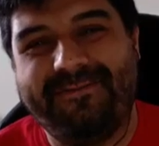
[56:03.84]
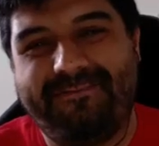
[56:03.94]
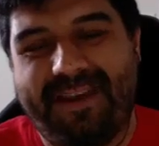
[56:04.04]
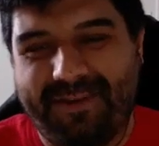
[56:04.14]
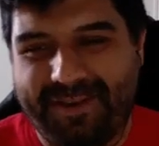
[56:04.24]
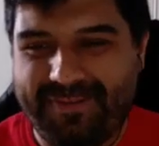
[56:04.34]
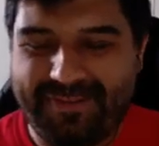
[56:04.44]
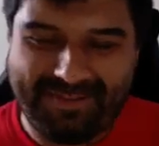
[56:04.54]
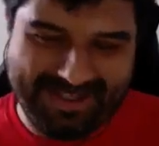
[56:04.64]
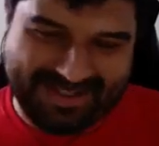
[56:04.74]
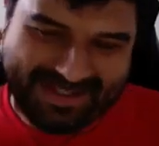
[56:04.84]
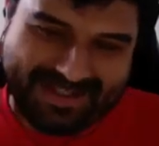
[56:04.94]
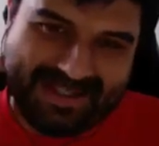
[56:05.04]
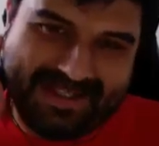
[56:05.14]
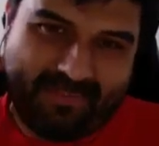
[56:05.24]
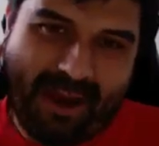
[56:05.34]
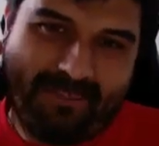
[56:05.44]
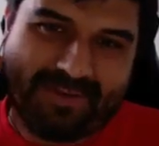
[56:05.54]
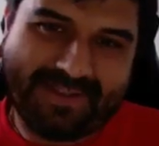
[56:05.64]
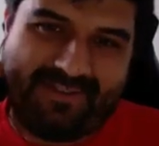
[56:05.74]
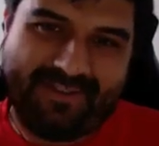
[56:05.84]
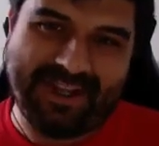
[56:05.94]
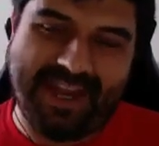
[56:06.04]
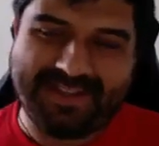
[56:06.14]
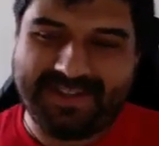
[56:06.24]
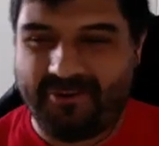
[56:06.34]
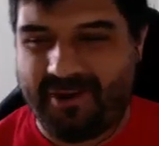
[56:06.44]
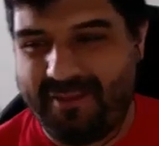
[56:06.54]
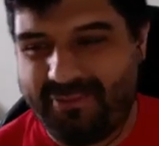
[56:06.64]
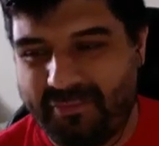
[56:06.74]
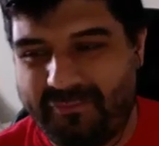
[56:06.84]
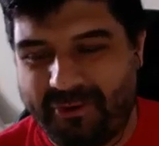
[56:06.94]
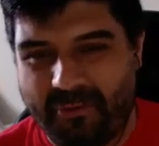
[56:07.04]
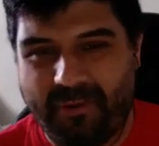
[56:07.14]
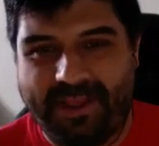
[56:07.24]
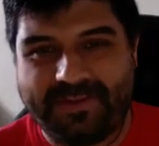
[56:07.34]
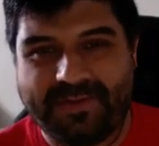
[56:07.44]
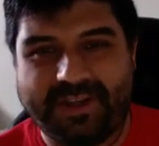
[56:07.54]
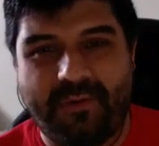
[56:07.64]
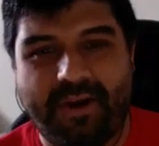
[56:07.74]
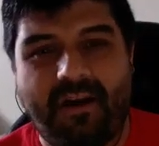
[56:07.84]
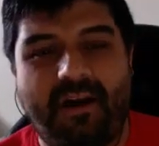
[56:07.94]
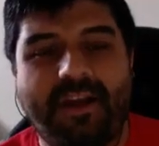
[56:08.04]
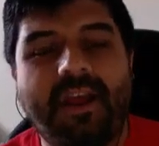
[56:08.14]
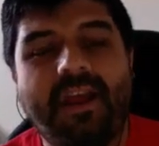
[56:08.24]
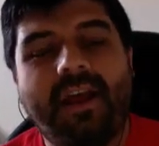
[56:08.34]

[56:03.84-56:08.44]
maybe these brambles have a chance to grab you before you realize what's going on.